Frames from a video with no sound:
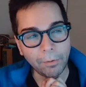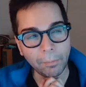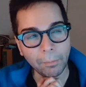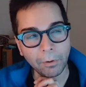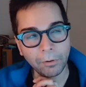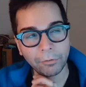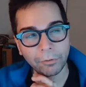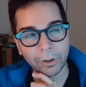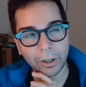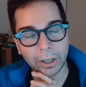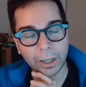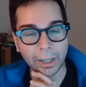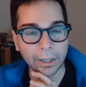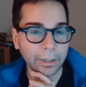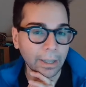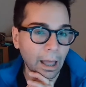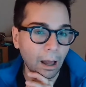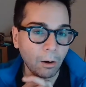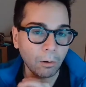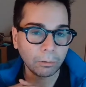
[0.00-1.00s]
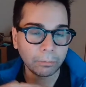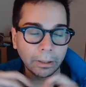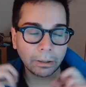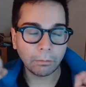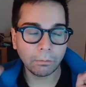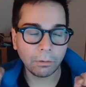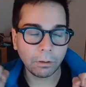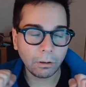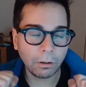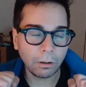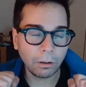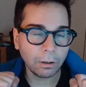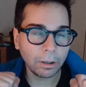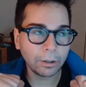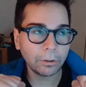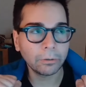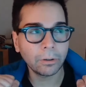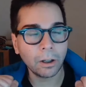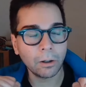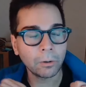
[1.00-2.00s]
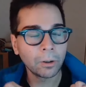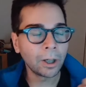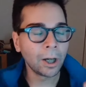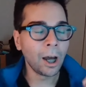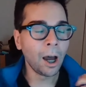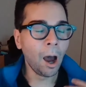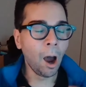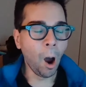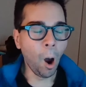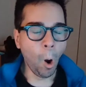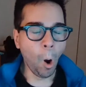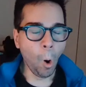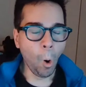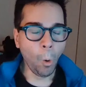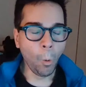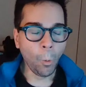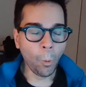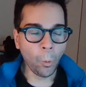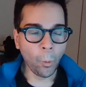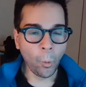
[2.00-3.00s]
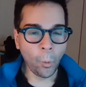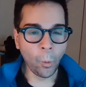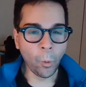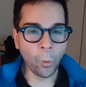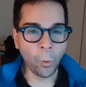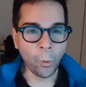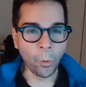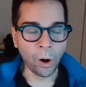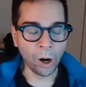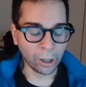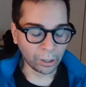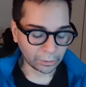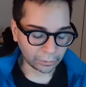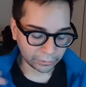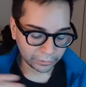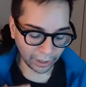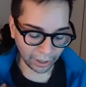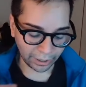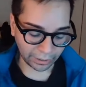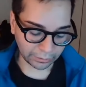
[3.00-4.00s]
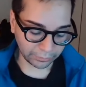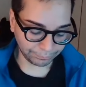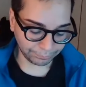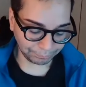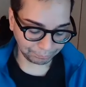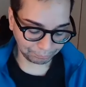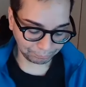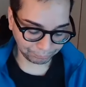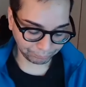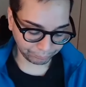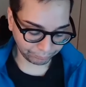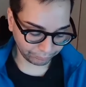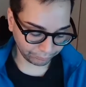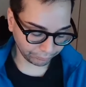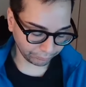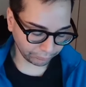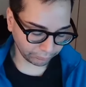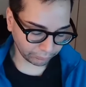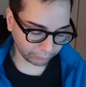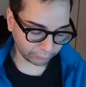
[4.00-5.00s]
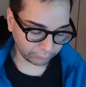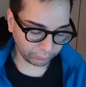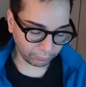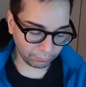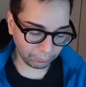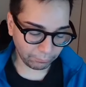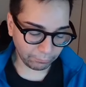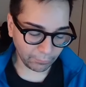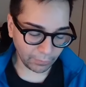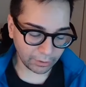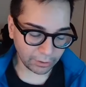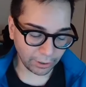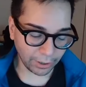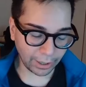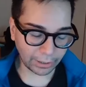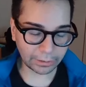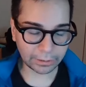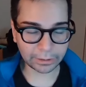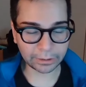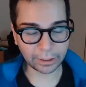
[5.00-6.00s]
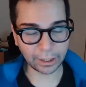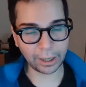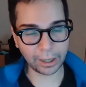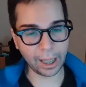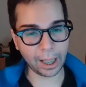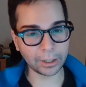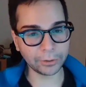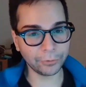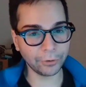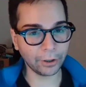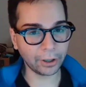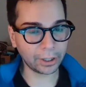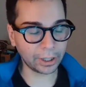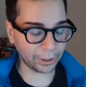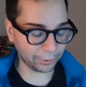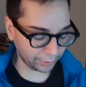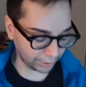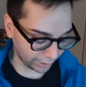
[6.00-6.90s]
ever feeling like doubt, I'm like, oh, I don't know. I just gotta ask for a clearing